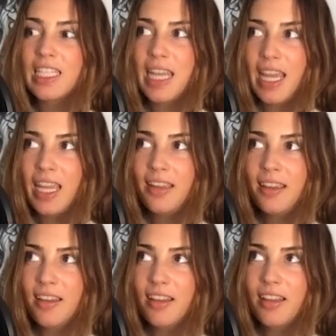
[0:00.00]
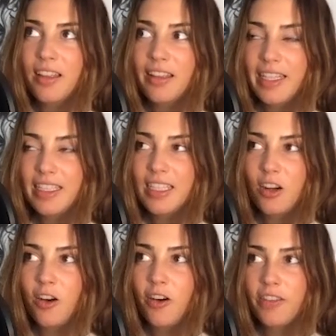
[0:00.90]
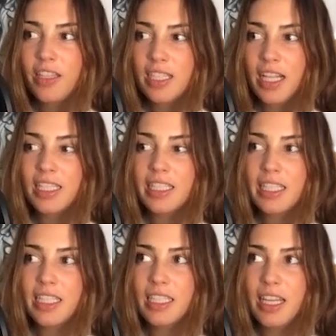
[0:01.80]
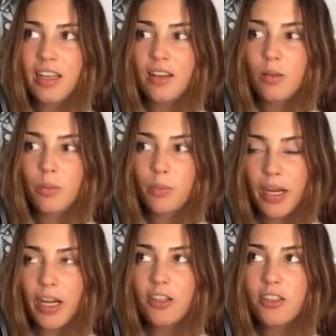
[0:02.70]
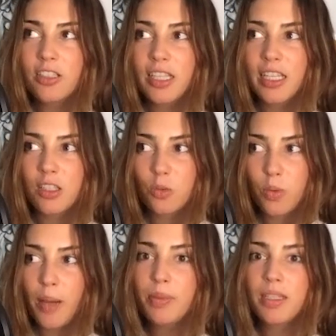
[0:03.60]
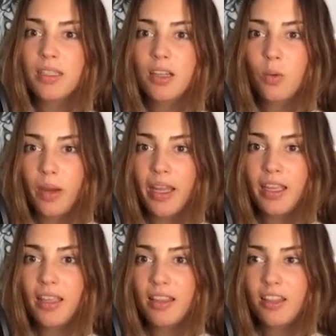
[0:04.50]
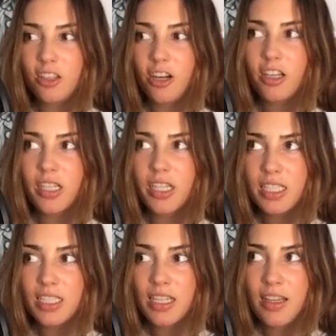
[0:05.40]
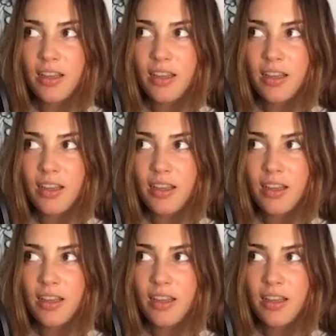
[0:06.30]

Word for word: day he did all of the cleansing and prayers and swept away the darkness,